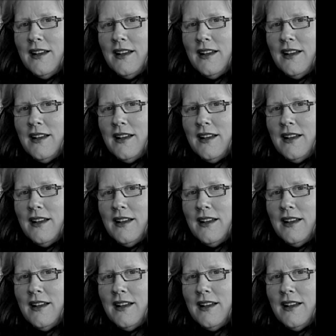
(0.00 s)

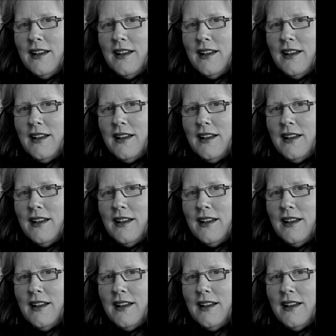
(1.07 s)

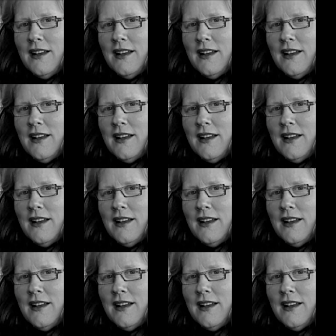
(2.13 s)

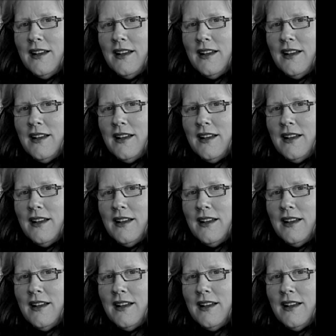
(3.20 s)

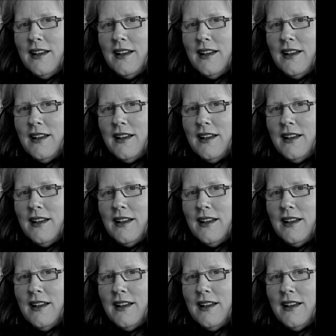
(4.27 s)

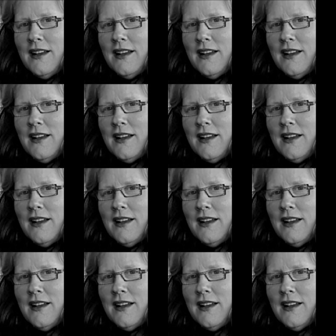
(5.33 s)

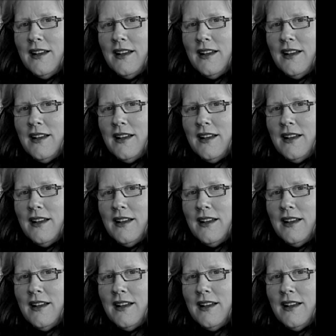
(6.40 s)

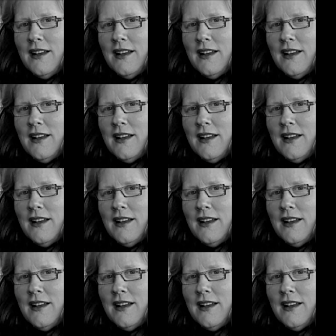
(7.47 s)
The face doesn't move, so there is nothing to read.